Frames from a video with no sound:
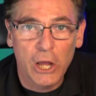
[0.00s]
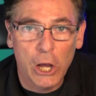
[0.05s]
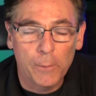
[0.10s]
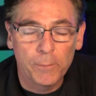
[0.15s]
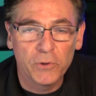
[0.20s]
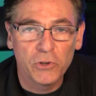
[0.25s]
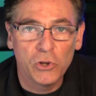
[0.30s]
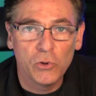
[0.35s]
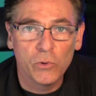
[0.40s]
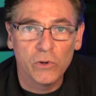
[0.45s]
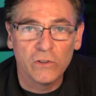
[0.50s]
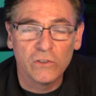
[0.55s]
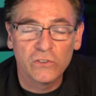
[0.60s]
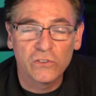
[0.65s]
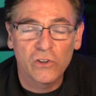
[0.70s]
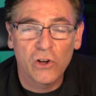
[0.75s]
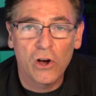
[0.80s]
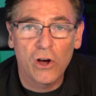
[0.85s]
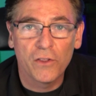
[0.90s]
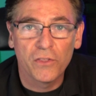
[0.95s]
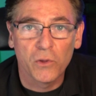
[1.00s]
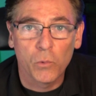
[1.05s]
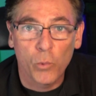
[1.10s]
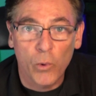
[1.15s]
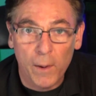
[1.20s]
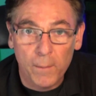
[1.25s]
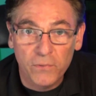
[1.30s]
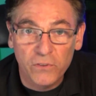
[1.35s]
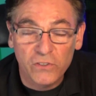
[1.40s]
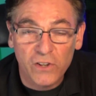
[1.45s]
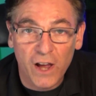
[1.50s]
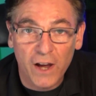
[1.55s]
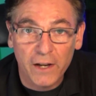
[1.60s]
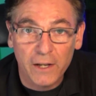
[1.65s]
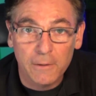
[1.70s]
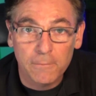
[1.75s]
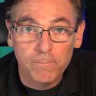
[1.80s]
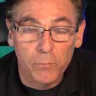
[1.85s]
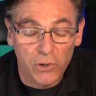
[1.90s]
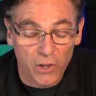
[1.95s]
helping you install the
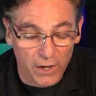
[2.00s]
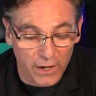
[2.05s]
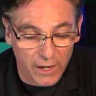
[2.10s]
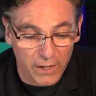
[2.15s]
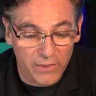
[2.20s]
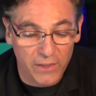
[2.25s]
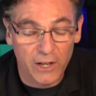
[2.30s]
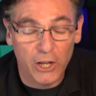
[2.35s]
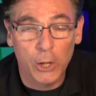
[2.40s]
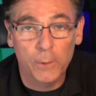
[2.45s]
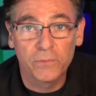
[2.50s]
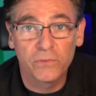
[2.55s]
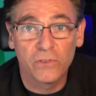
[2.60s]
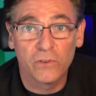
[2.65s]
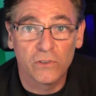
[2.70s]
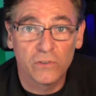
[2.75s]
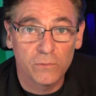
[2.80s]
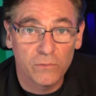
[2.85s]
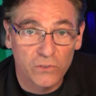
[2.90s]
WebSocket plugin that helps the